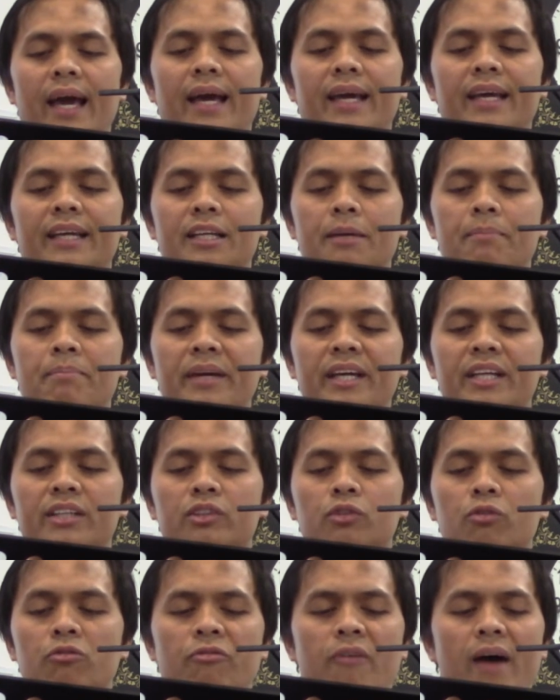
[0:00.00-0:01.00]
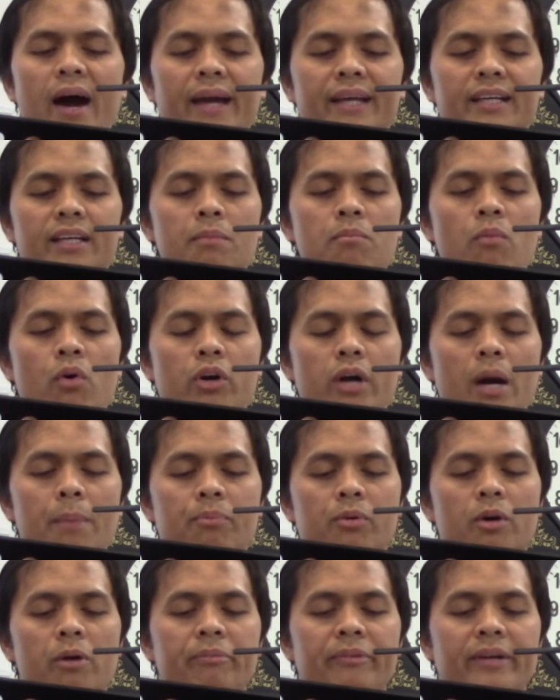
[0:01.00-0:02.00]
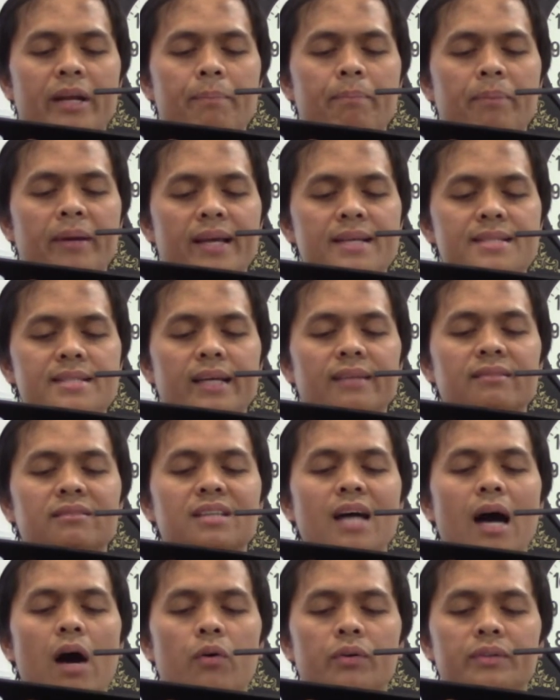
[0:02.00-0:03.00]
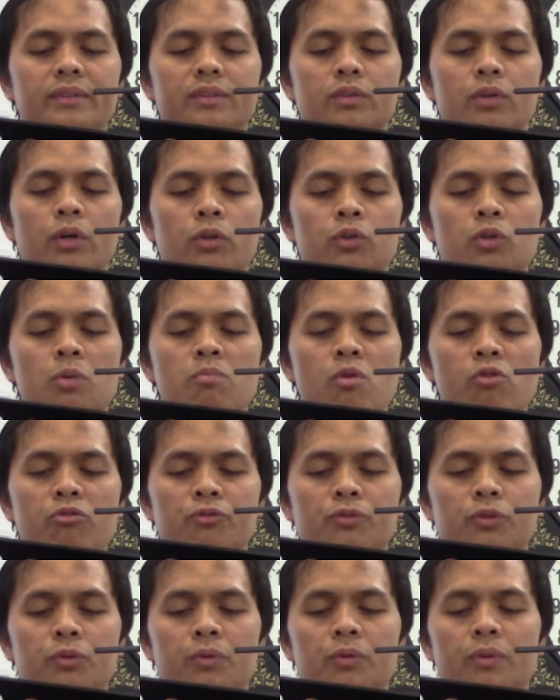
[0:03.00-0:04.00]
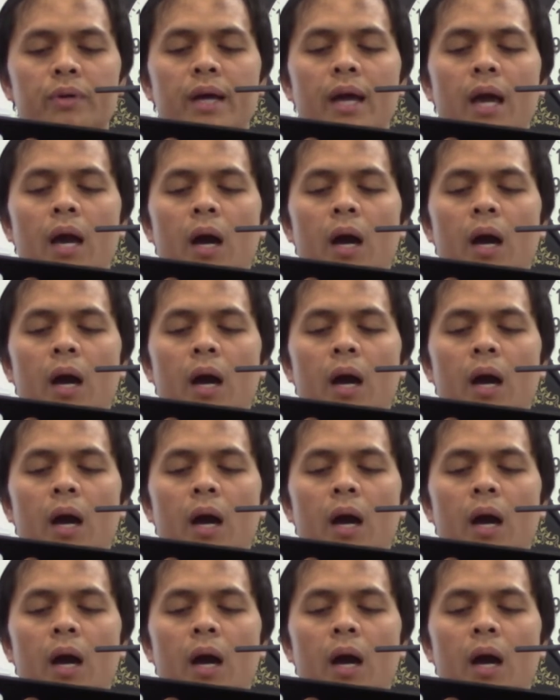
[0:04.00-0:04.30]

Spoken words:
in a bid to find a more appropriate place and town to move to.